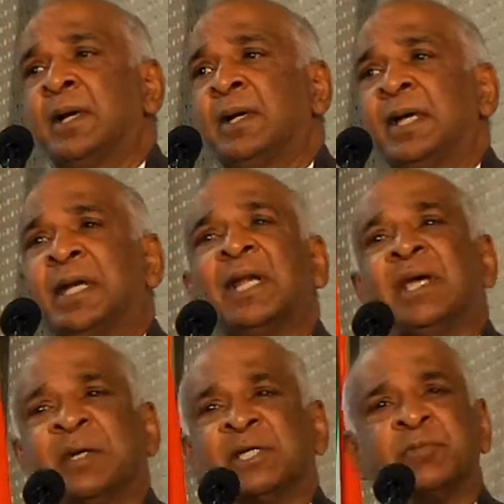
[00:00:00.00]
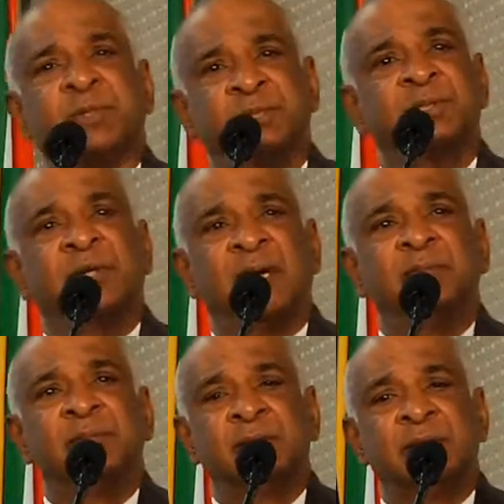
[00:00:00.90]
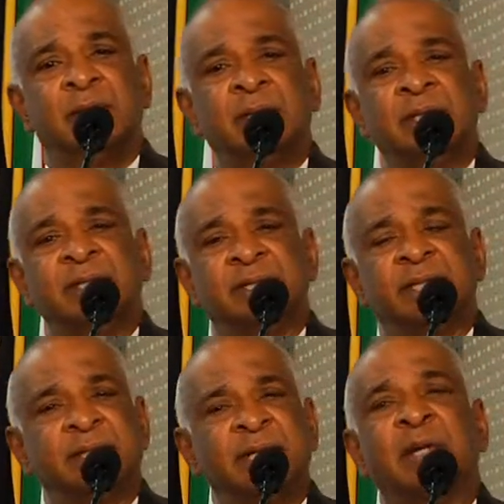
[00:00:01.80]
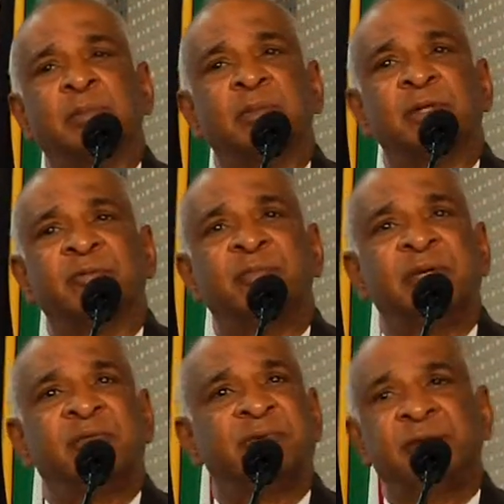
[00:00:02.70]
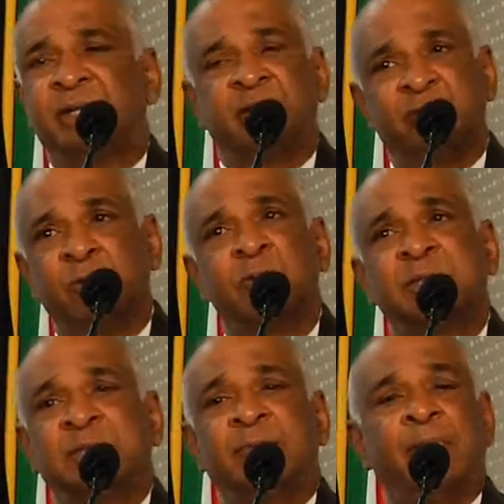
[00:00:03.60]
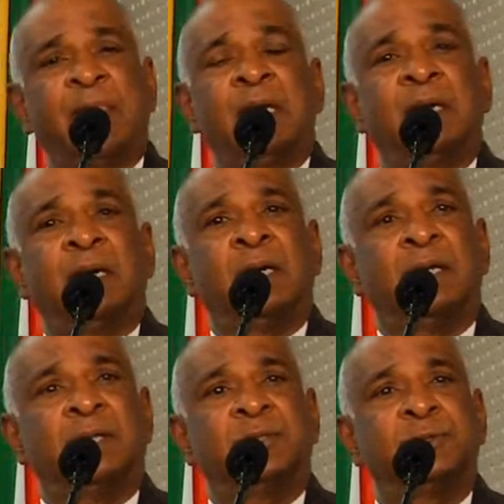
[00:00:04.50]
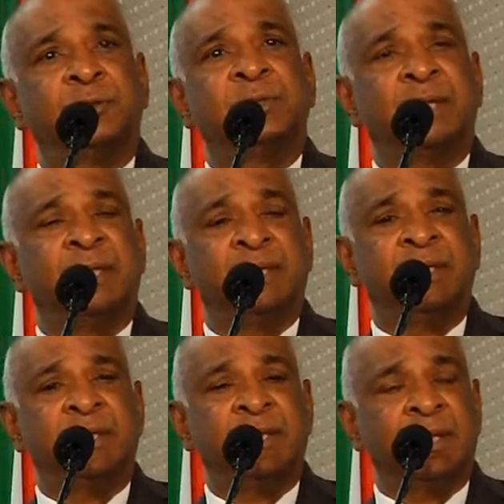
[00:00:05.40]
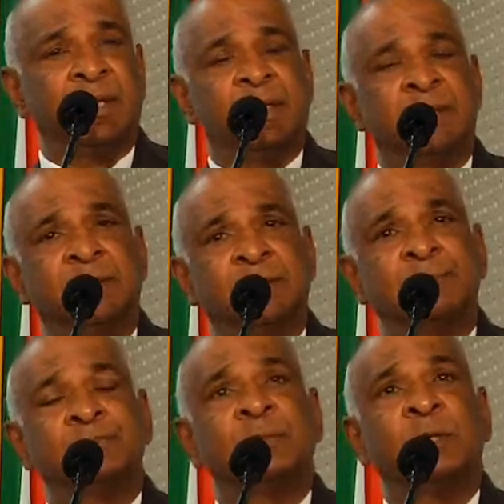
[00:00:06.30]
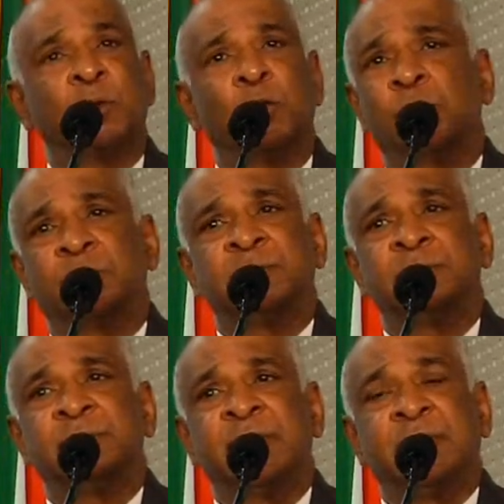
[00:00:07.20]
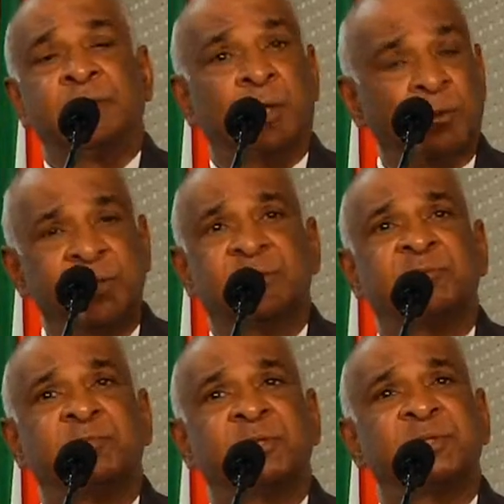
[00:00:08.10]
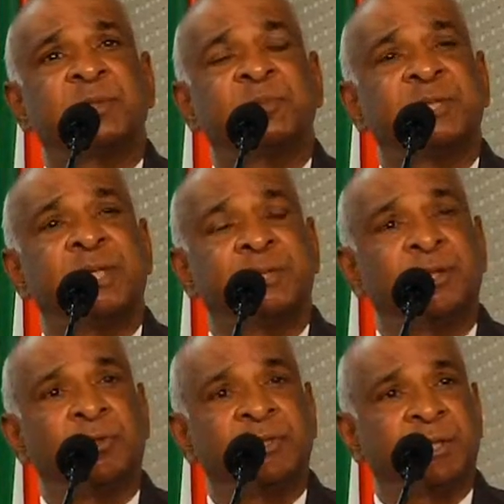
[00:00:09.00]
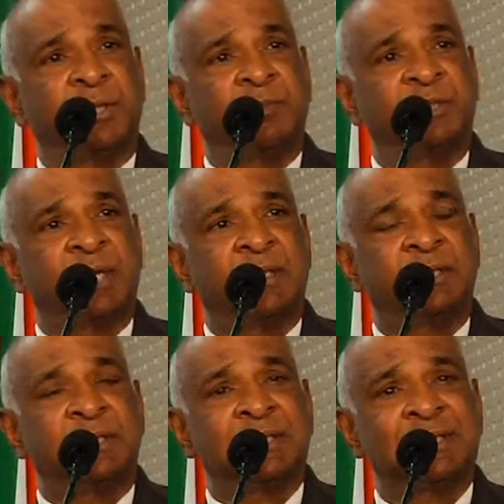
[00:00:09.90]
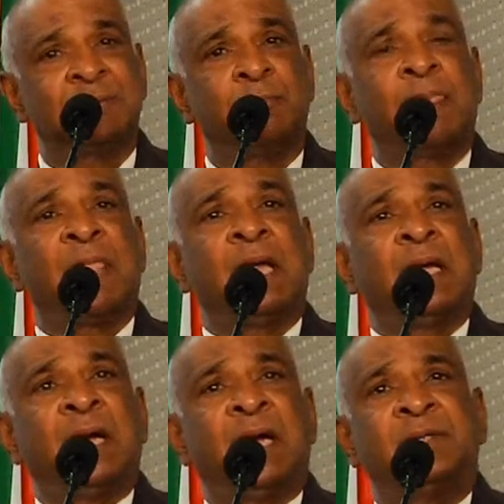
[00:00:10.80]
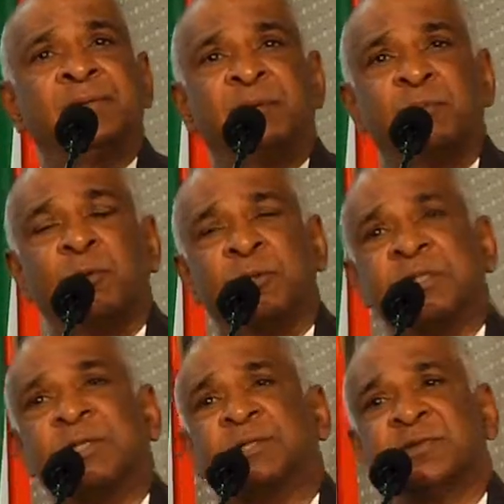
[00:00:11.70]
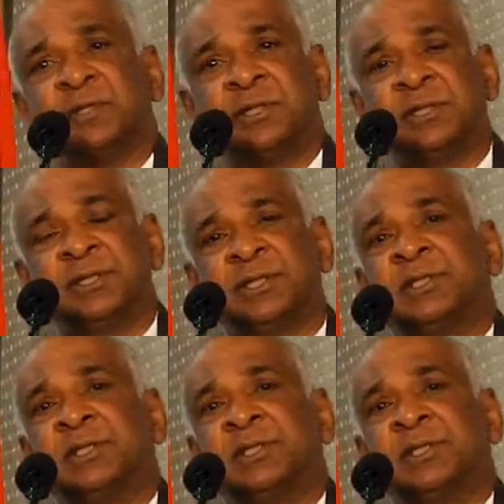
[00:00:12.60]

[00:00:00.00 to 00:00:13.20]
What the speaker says: a claim has prescribed, is it incapable of being further enforced? Should a court take notice of prescription under those circumstances? And the report traverses a